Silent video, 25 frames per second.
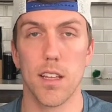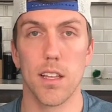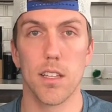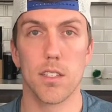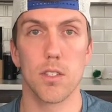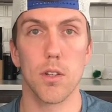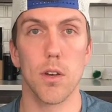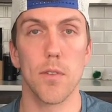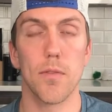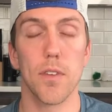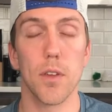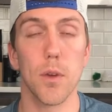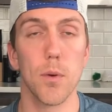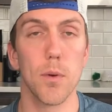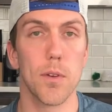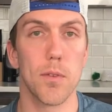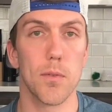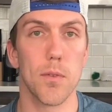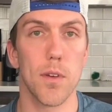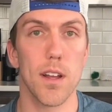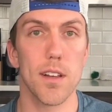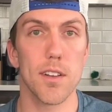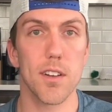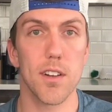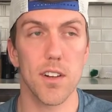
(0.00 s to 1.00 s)
So if you would
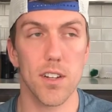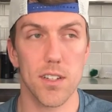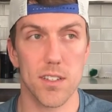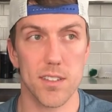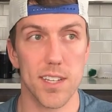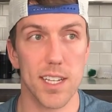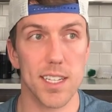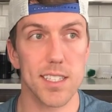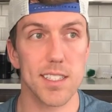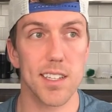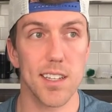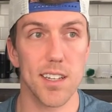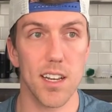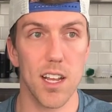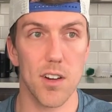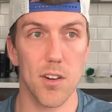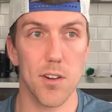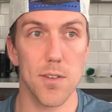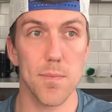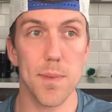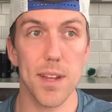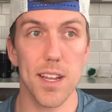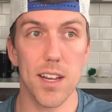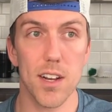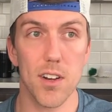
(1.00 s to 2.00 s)
run your
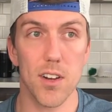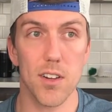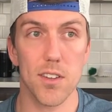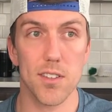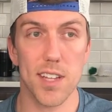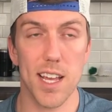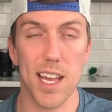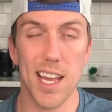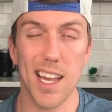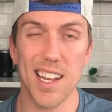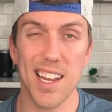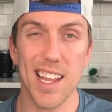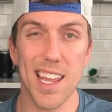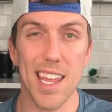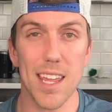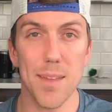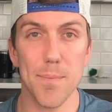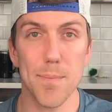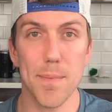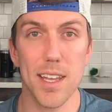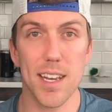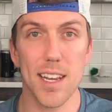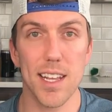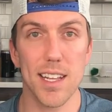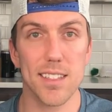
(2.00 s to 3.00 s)
1600 meters at 8
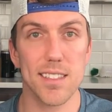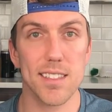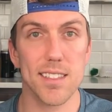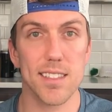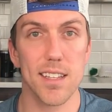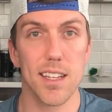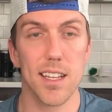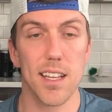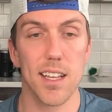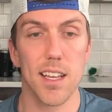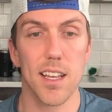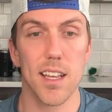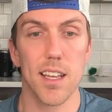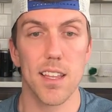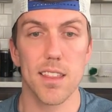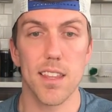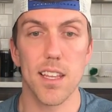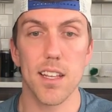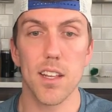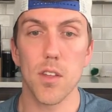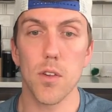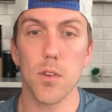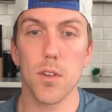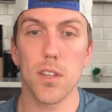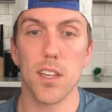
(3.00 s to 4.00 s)
minutes, then
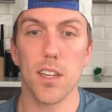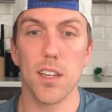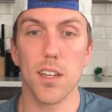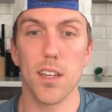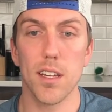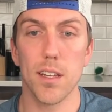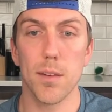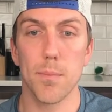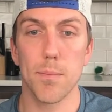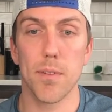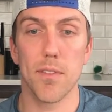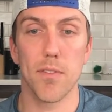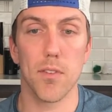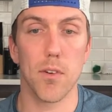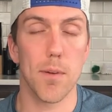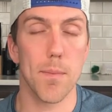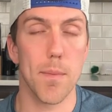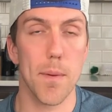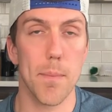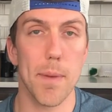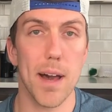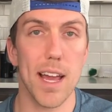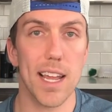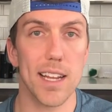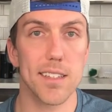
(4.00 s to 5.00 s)
you could perform a
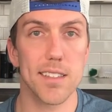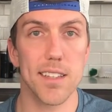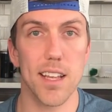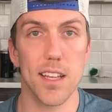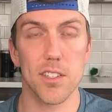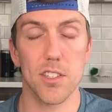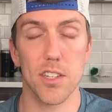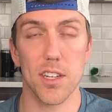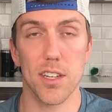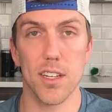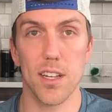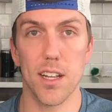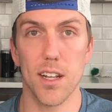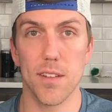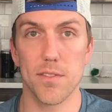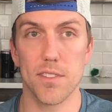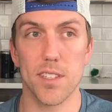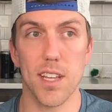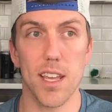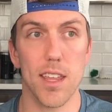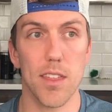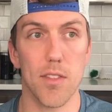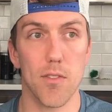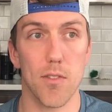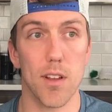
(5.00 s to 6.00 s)
bike session of
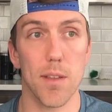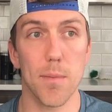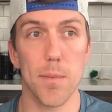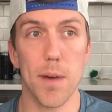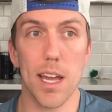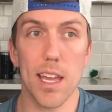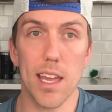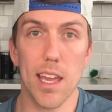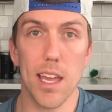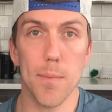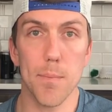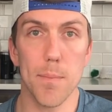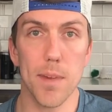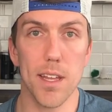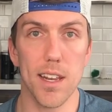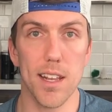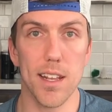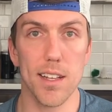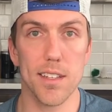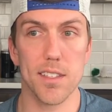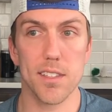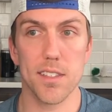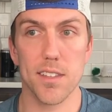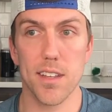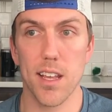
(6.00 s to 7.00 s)
say 3 by 8
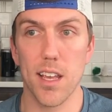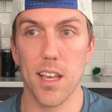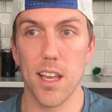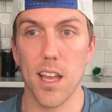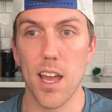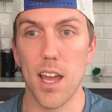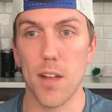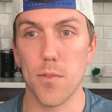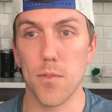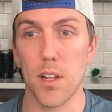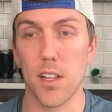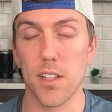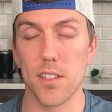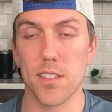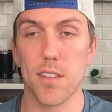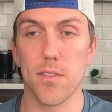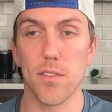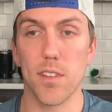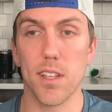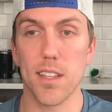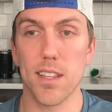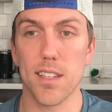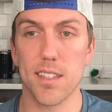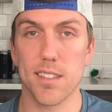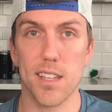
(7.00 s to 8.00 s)
minutes at
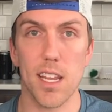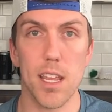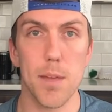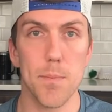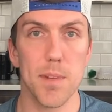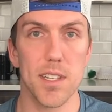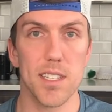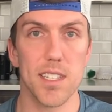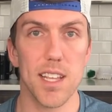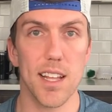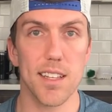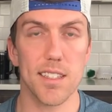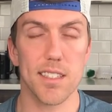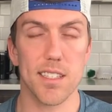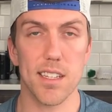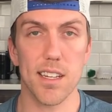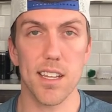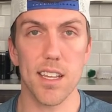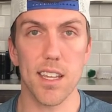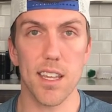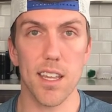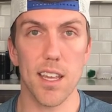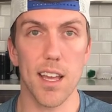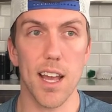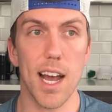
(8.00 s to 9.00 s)
relatively the same
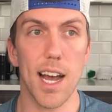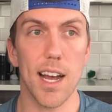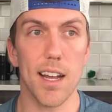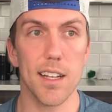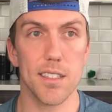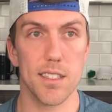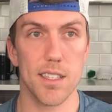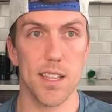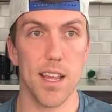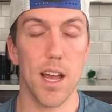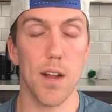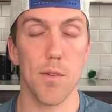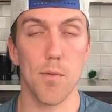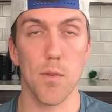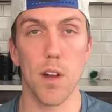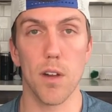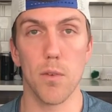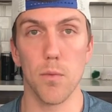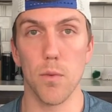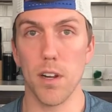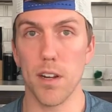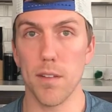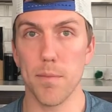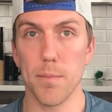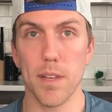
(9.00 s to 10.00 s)
intensity as that run
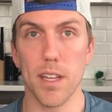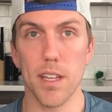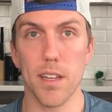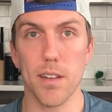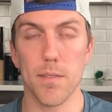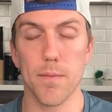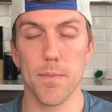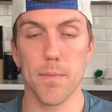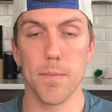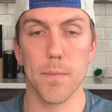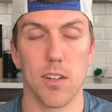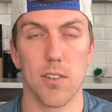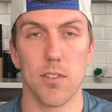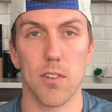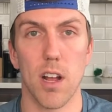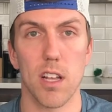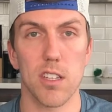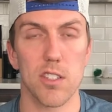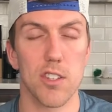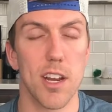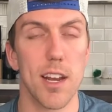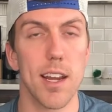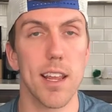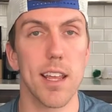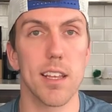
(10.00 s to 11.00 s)
would have been.
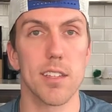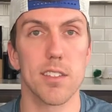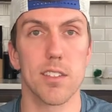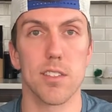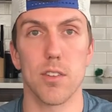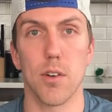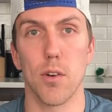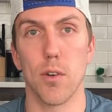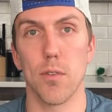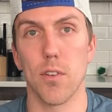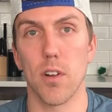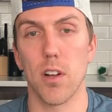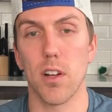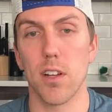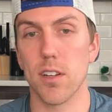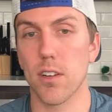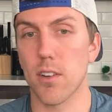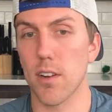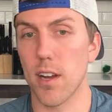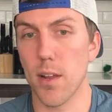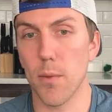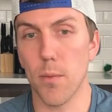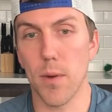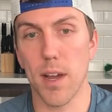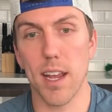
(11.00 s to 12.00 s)
Cross-training is just overall a
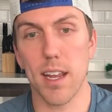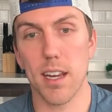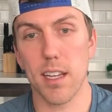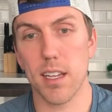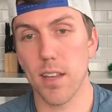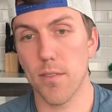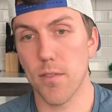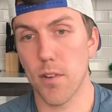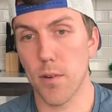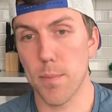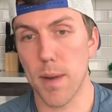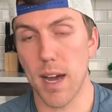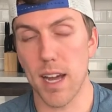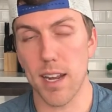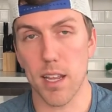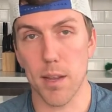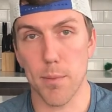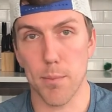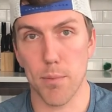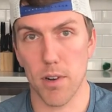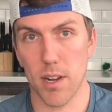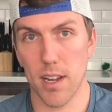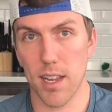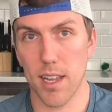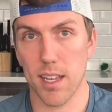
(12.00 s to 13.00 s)
great way to give your body a
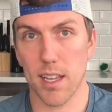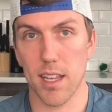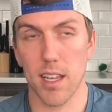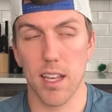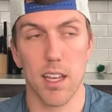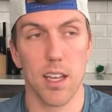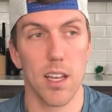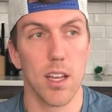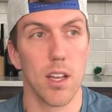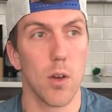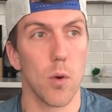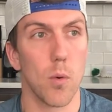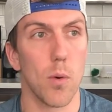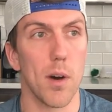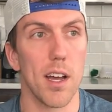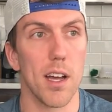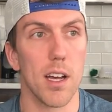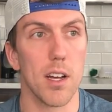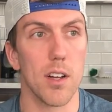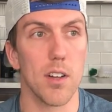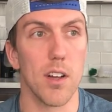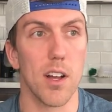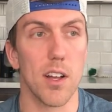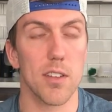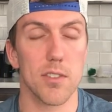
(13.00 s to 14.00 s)
break
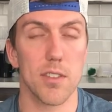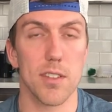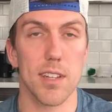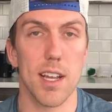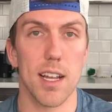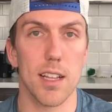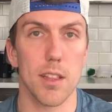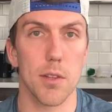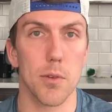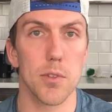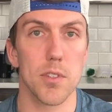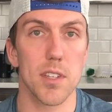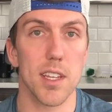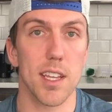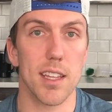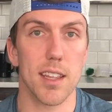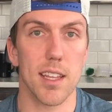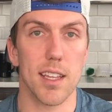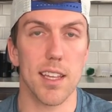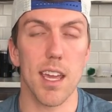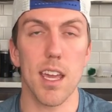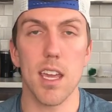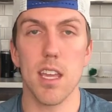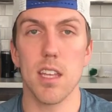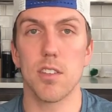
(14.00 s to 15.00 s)
while also not losing the
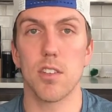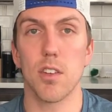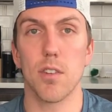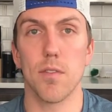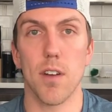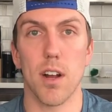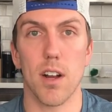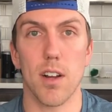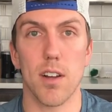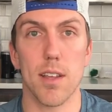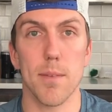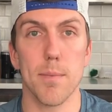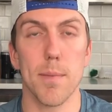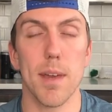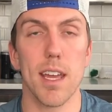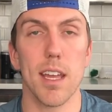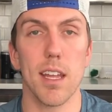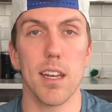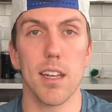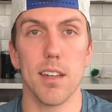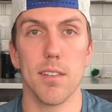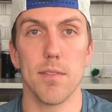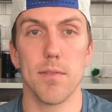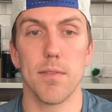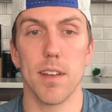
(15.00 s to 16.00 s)
gains you've already
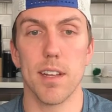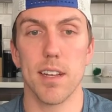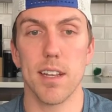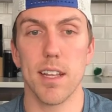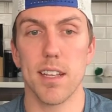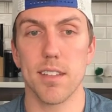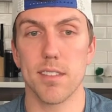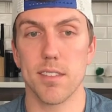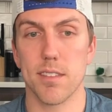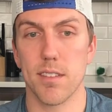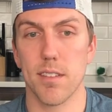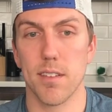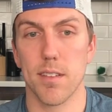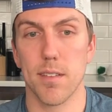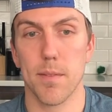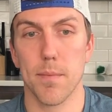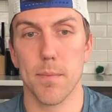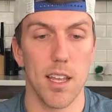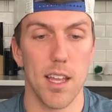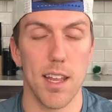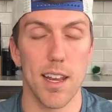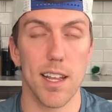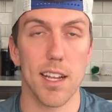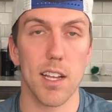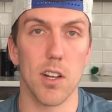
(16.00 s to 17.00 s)
made in fitness.
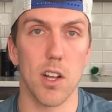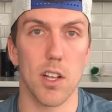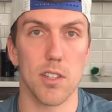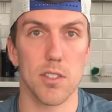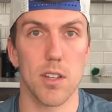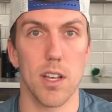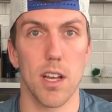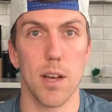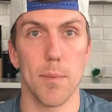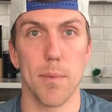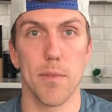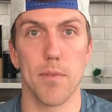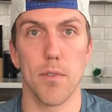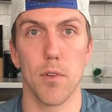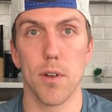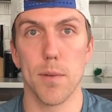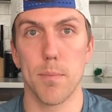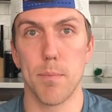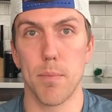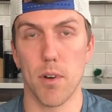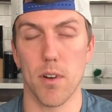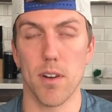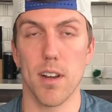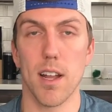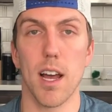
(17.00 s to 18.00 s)
And it can also help avoid
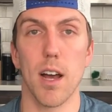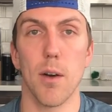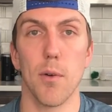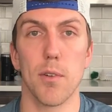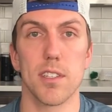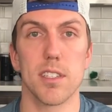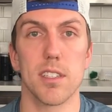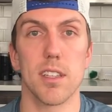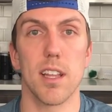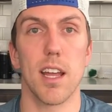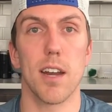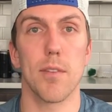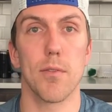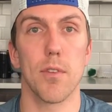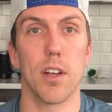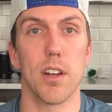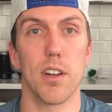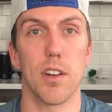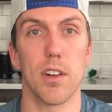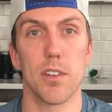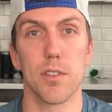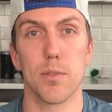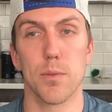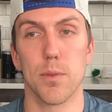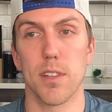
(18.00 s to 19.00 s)
burnout, which a lot of
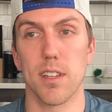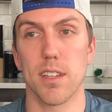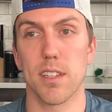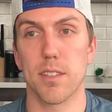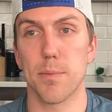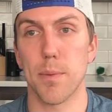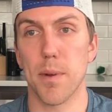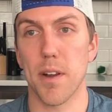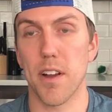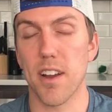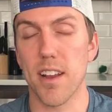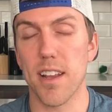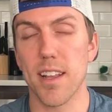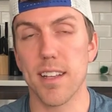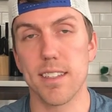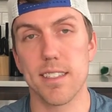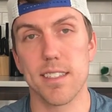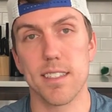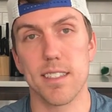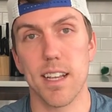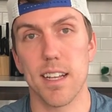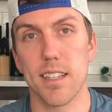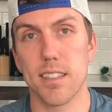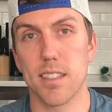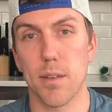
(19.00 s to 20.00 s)
runners will
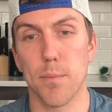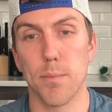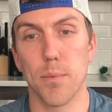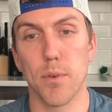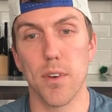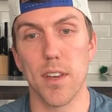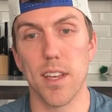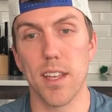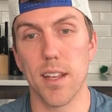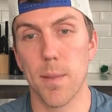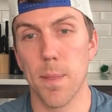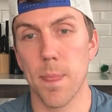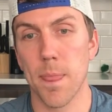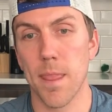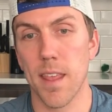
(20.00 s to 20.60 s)
experience at some point.